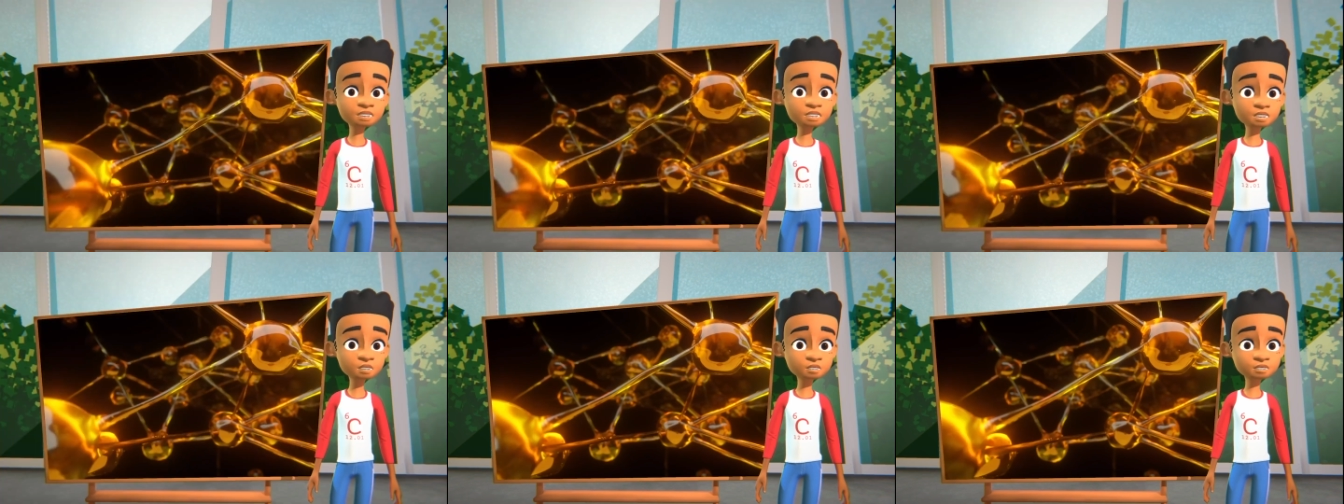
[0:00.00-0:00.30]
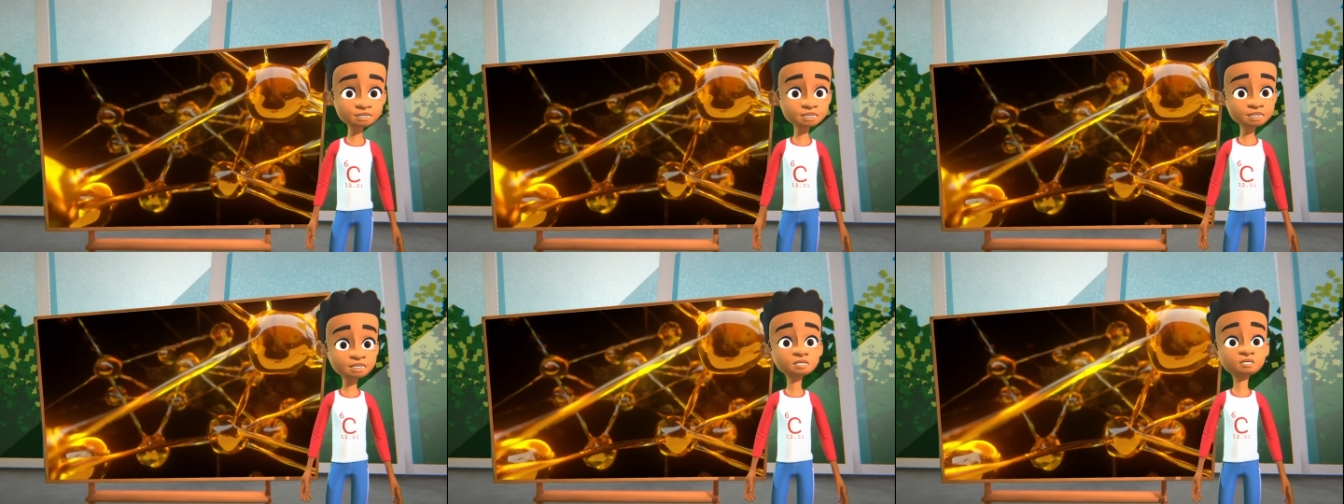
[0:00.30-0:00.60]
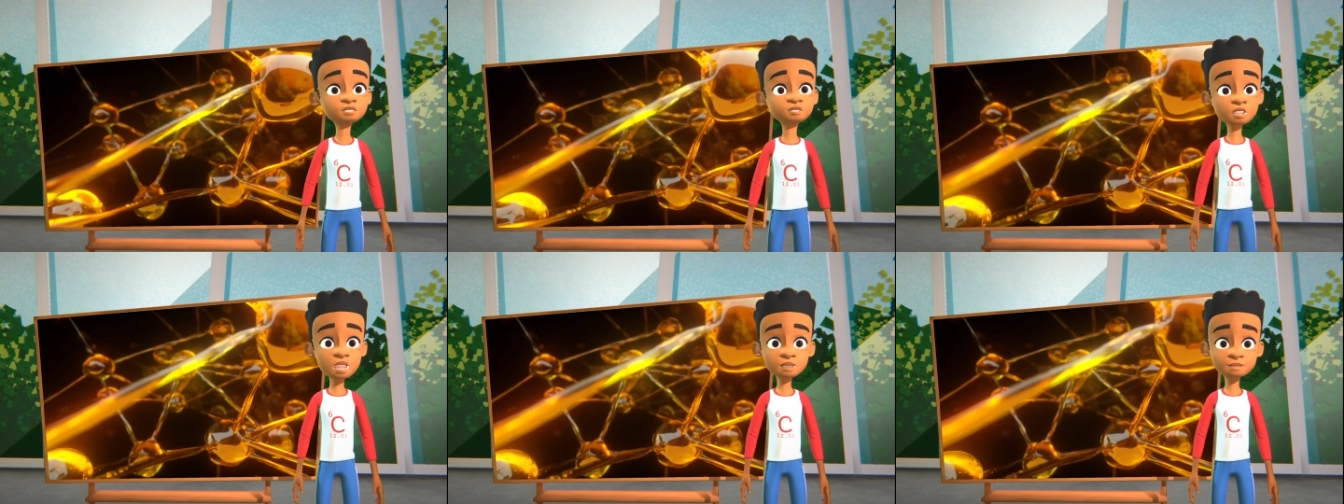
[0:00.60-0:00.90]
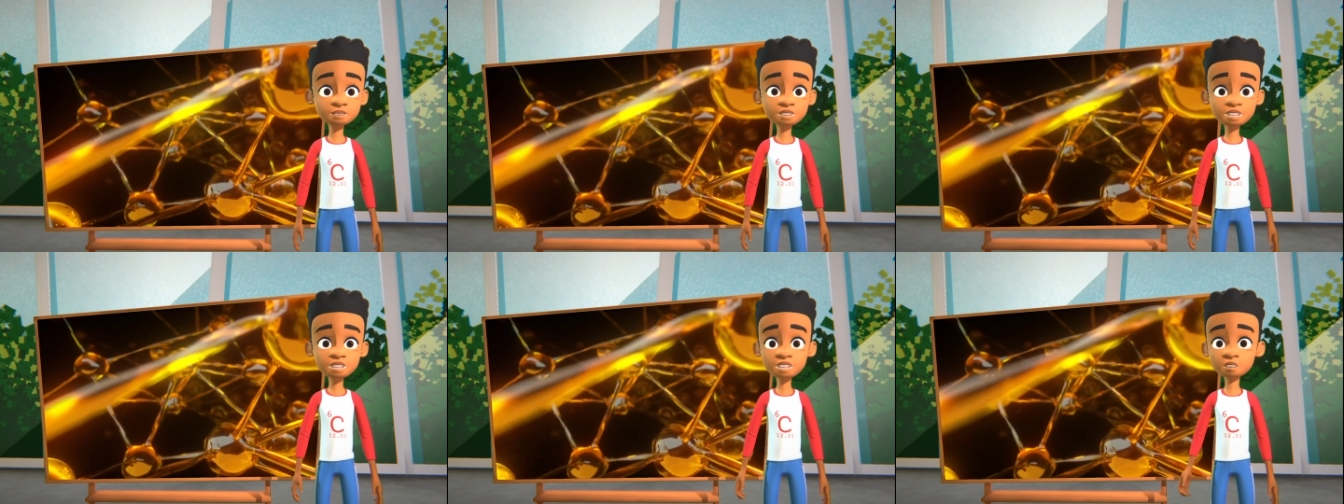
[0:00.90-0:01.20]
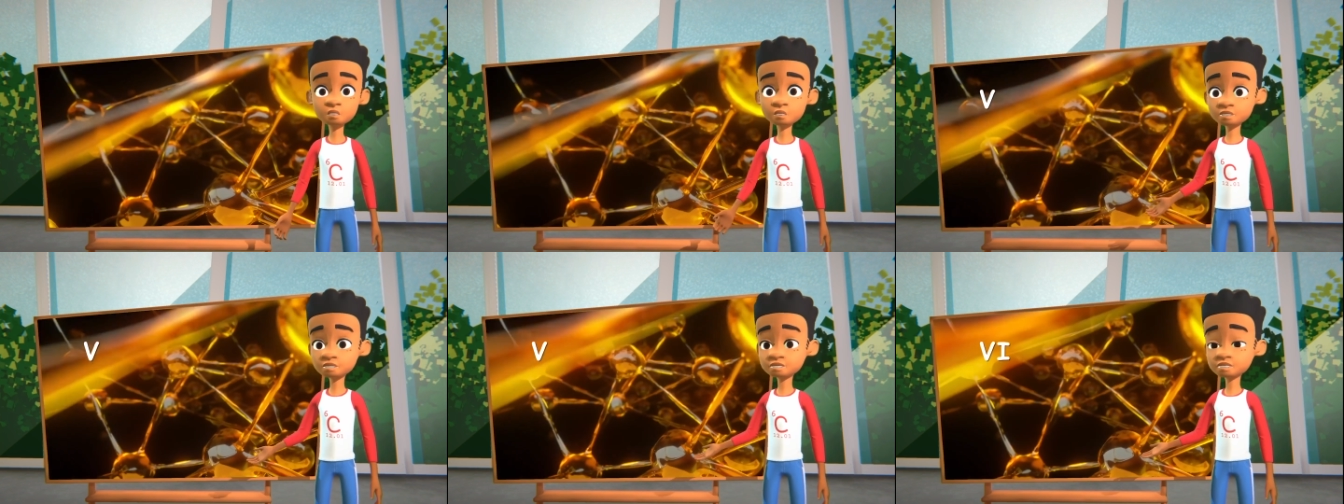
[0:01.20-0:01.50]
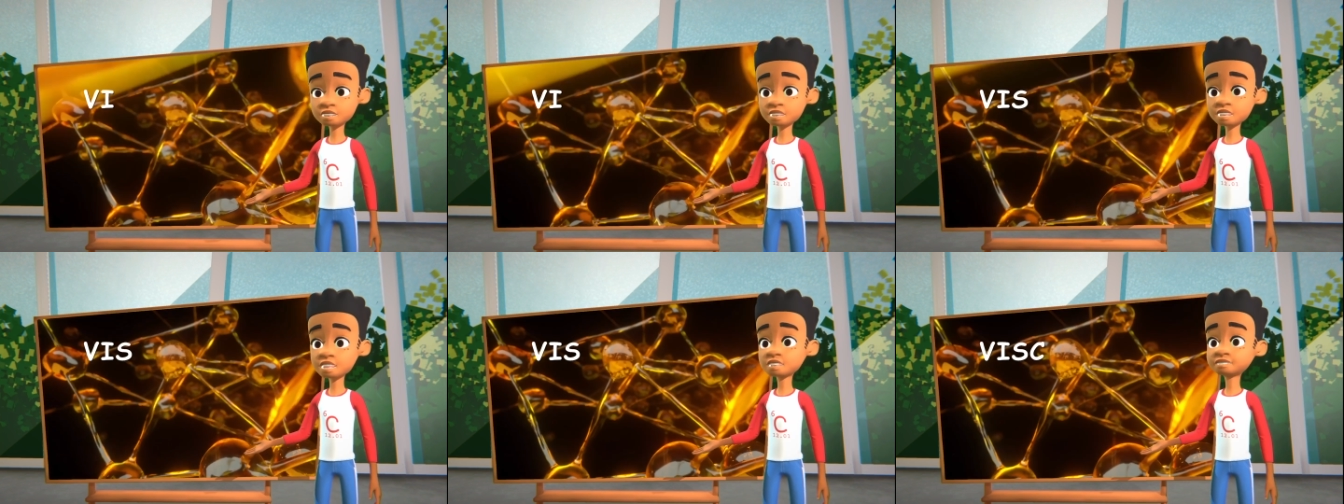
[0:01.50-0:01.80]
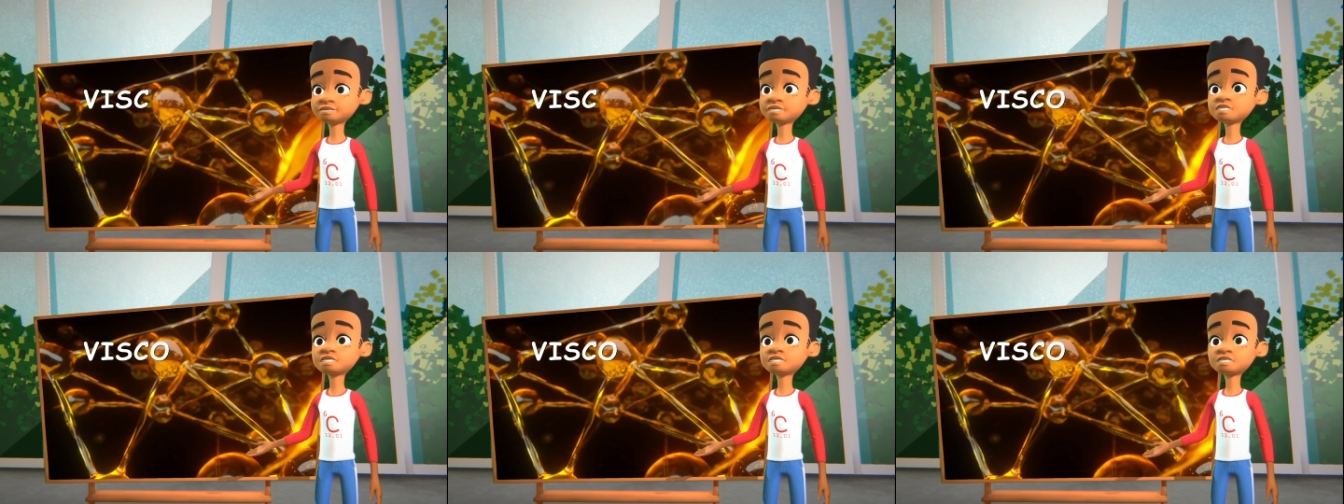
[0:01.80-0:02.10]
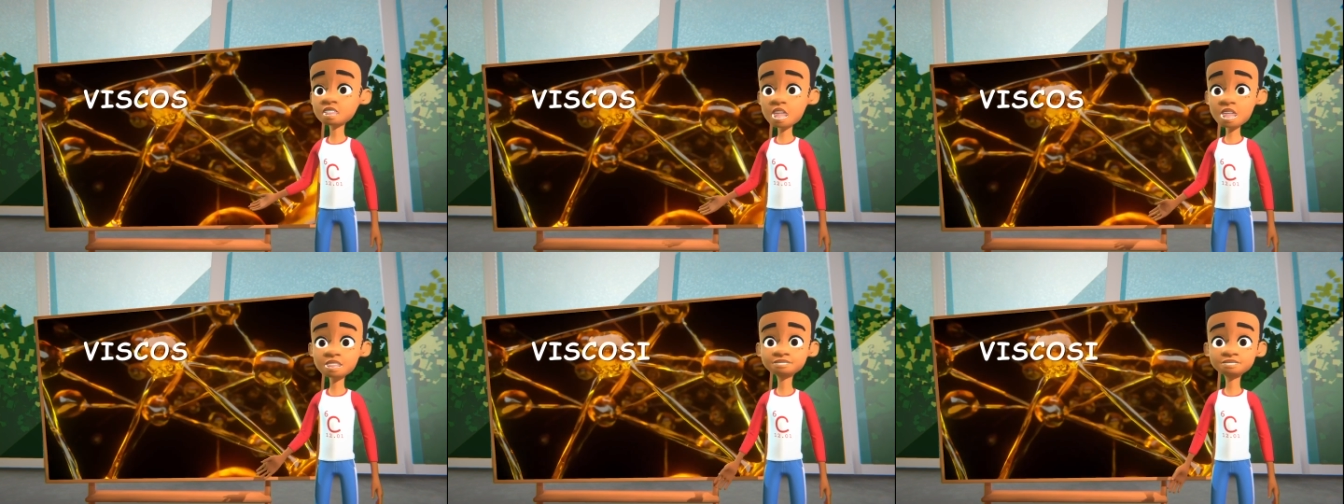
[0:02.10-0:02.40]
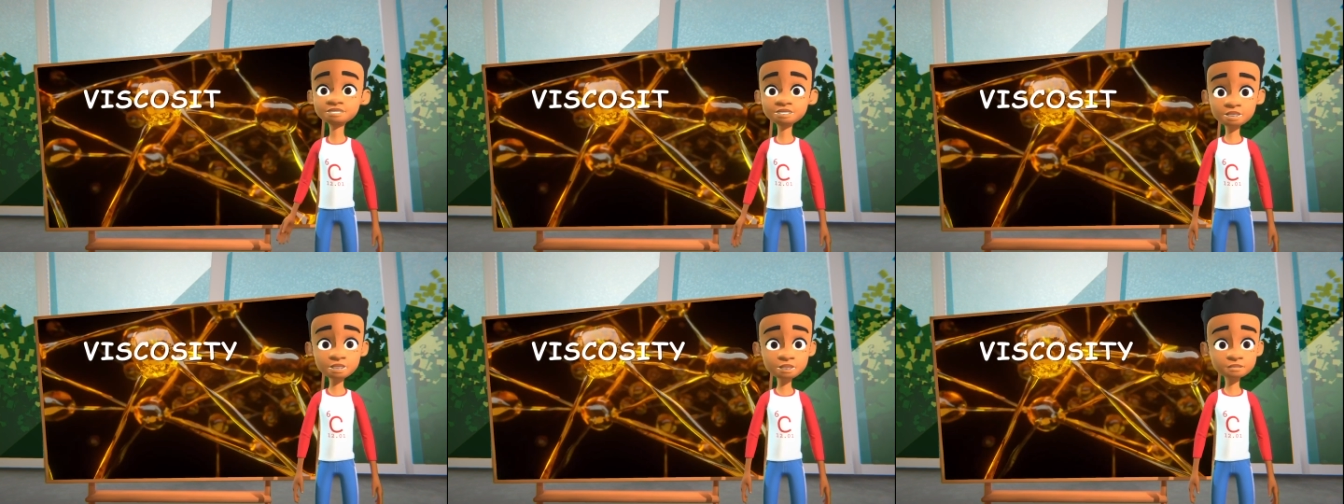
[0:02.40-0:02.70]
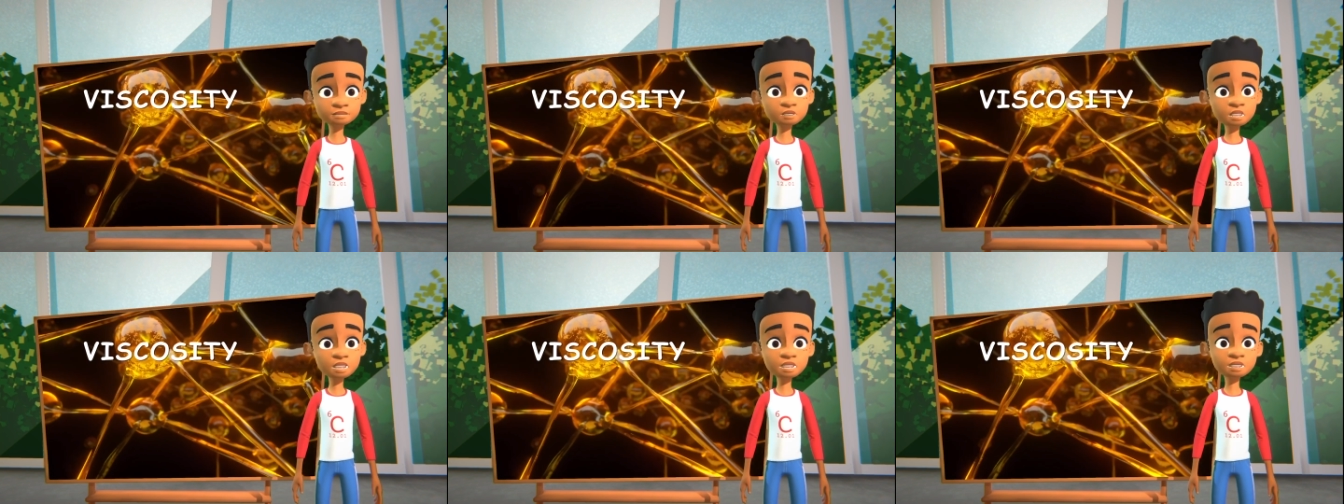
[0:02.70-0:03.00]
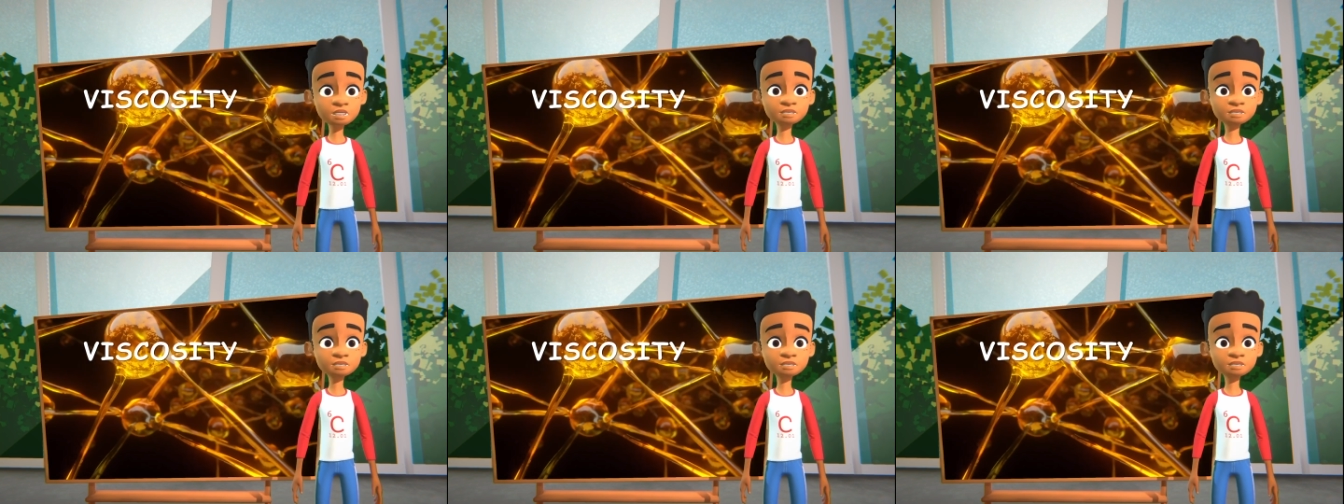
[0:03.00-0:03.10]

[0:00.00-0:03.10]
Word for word: often used to describe liquids is viscosity.